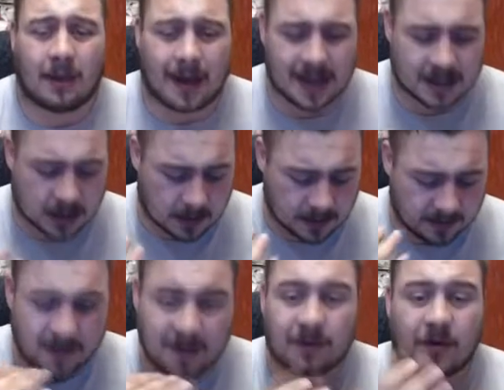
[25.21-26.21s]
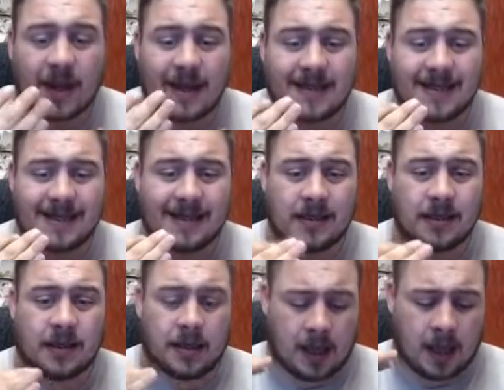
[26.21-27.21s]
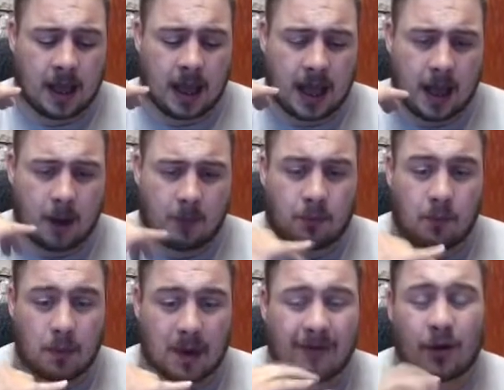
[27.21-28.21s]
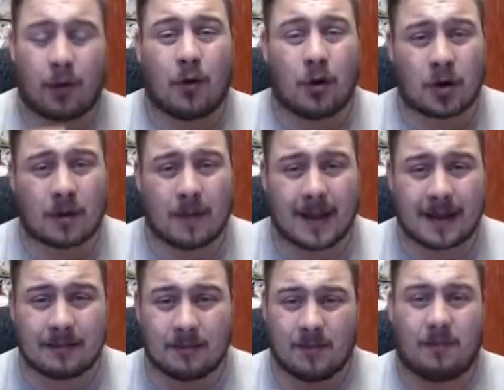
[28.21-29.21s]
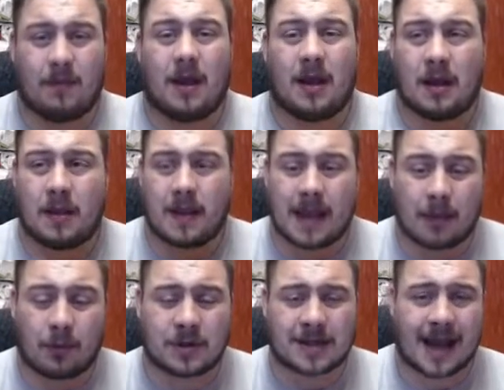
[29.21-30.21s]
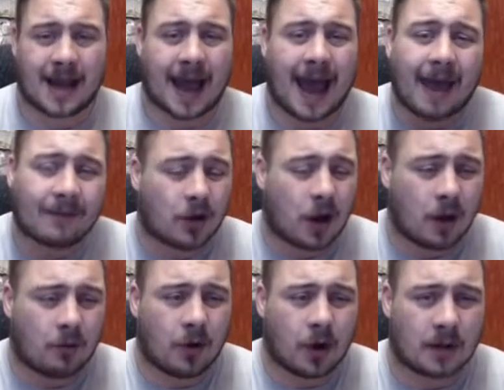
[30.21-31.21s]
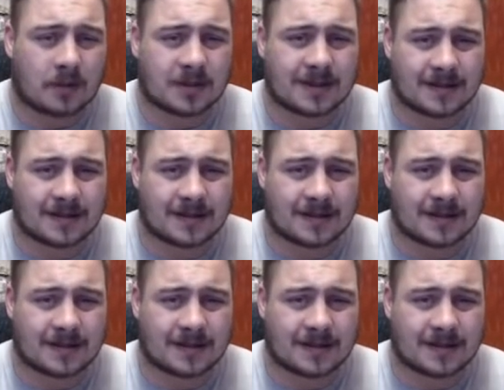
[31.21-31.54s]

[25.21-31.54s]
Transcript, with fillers: It's going to be FIFA 18. I've got pro, mate, you know, the Yate Boys clan have got a pro club.